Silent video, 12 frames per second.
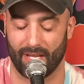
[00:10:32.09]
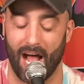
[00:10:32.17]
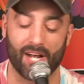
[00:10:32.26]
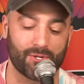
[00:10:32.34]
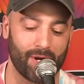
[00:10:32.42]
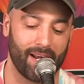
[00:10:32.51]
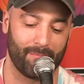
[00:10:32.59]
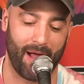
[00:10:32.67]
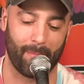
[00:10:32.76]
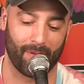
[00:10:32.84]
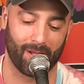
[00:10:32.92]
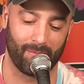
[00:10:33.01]
Contrary to
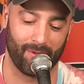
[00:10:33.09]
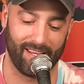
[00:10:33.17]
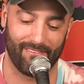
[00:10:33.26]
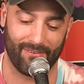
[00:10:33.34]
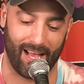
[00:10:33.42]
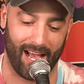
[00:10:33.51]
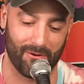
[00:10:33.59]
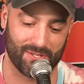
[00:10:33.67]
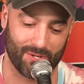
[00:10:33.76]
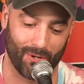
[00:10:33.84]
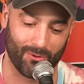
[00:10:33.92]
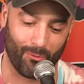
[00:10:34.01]
popular belief, I was
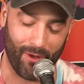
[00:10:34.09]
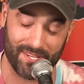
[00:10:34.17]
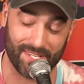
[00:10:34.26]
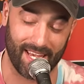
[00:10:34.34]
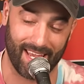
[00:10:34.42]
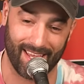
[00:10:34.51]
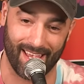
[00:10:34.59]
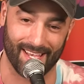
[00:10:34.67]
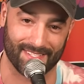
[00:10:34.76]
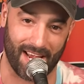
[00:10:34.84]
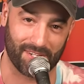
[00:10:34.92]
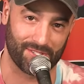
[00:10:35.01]
told whiskey
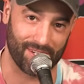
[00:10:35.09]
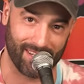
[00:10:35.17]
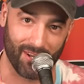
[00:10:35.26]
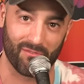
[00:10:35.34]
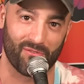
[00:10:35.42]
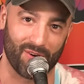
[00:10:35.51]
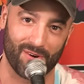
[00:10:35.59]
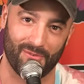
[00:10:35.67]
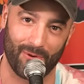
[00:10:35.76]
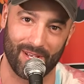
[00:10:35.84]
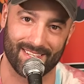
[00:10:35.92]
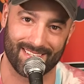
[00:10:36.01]
is actually good for your
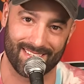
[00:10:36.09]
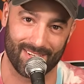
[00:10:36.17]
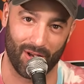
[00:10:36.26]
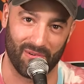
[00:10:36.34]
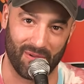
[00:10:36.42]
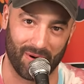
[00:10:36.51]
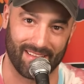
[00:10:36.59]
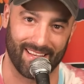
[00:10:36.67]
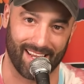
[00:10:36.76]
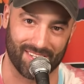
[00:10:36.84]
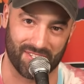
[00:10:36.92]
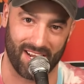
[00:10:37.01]
voice. So if you wanna
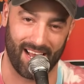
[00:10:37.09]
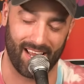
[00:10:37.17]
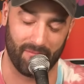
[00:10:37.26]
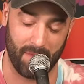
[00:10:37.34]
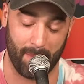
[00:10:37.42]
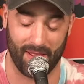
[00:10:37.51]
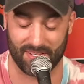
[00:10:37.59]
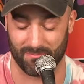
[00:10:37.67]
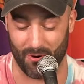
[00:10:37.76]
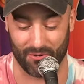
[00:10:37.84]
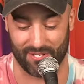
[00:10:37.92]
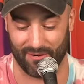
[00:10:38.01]
take a shot, maybe it's
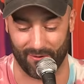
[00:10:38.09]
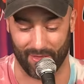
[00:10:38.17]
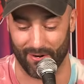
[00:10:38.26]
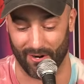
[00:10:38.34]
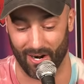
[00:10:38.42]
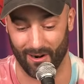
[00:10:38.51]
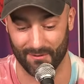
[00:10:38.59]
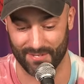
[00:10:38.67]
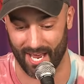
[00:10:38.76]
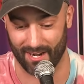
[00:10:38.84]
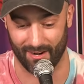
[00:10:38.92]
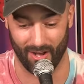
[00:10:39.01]
mostly for the nerves,
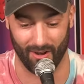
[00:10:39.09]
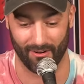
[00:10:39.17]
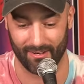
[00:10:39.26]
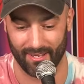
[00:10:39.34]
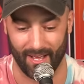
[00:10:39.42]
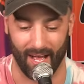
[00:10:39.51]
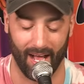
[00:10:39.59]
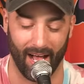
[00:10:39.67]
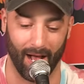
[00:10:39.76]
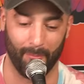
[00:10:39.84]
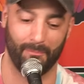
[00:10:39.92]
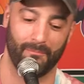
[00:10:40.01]
I don't know.
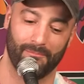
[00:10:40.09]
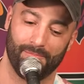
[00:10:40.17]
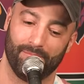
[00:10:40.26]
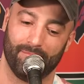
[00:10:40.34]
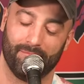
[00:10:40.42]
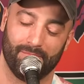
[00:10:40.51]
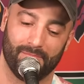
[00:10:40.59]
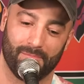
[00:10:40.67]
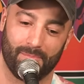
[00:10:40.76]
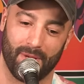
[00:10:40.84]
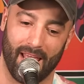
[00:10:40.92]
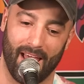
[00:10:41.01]
But
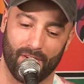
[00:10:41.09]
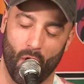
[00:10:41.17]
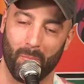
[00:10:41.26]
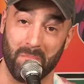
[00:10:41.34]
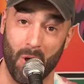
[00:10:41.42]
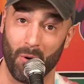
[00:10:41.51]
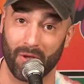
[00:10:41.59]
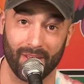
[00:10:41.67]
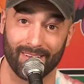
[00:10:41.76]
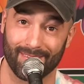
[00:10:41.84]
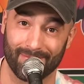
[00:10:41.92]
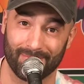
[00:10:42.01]
yeah, no milk
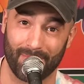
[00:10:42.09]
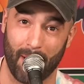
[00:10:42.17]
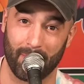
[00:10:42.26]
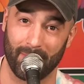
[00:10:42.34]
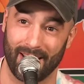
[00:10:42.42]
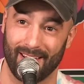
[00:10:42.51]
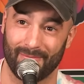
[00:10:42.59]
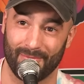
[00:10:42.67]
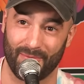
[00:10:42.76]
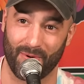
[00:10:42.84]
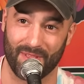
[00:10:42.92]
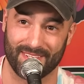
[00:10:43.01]
probably
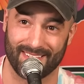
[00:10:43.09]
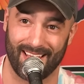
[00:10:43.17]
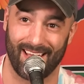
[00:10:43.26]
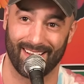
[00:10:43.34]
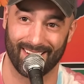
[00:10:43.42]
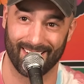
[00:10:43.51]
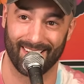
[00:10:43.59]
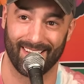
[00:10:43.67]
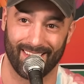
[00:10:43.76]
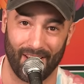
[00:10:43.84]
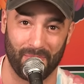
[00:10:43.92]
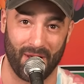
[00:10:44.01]
before the set.
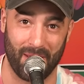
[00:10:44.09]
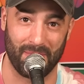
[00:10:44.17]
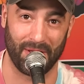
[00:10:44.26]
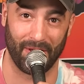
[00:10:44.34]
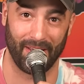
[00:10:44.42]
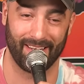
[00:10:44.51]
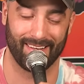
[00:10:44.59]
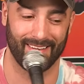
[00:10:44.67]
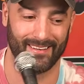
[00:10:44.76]
That'd probably be good.